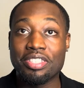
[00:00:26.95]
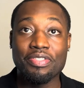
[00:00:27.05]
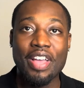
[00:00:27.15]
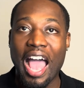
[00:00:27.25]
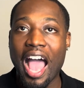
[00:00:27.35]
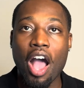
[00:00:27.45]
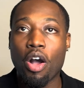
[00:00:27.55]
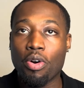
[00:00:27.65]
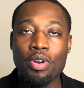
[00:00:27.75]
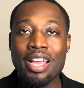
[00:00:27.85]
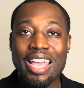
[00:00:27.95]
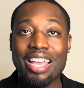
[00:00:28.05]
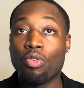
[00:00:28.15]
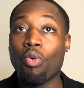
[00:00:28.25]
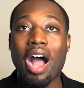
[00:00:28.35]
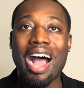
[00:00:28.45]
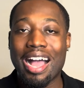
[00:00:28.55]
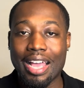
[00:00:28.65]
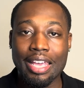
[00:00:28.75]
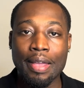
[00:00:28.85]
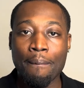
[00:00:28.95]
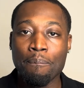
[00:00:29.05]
of how and why